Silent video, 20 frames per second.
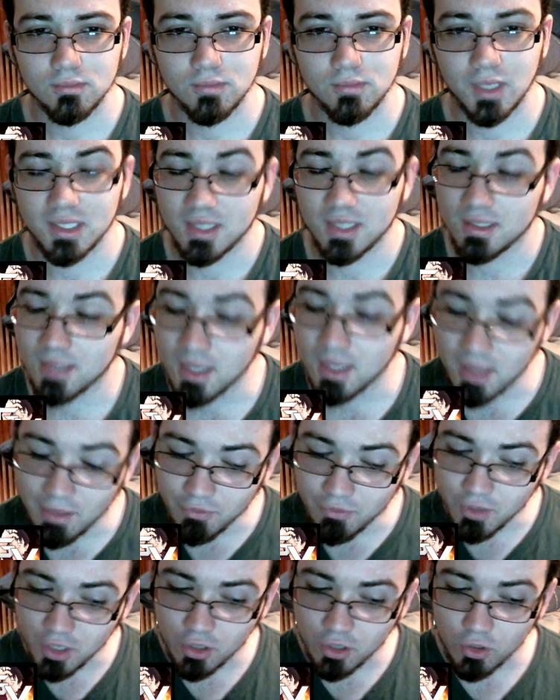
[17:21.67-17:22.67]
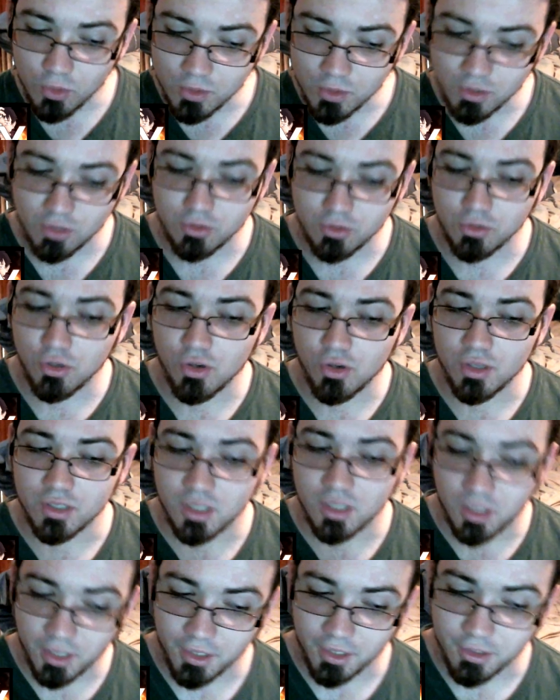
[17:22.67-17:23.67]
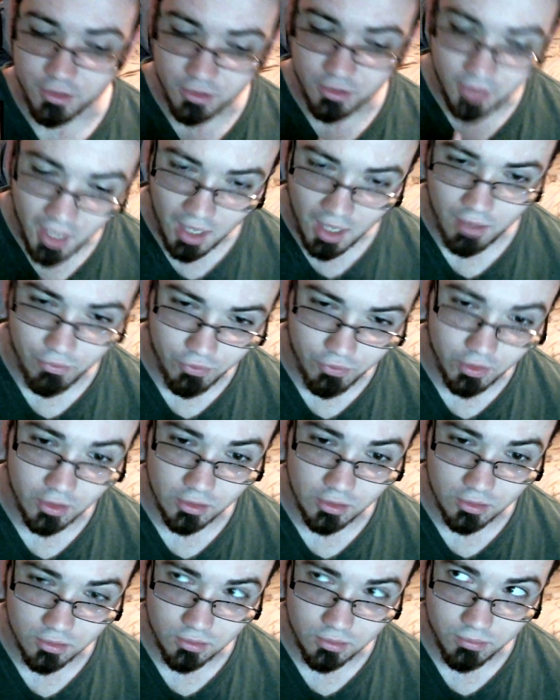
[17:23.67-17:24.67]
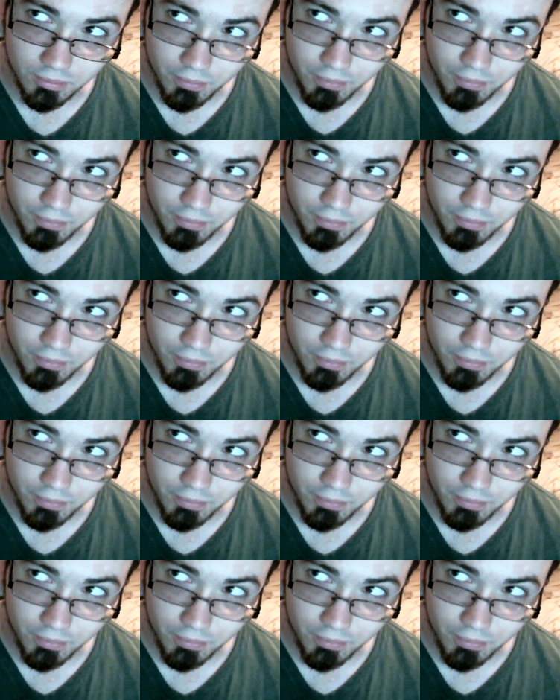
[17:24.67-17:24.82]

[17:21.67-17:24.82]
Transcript: because they say that Vino is also known as Claire Stanfield,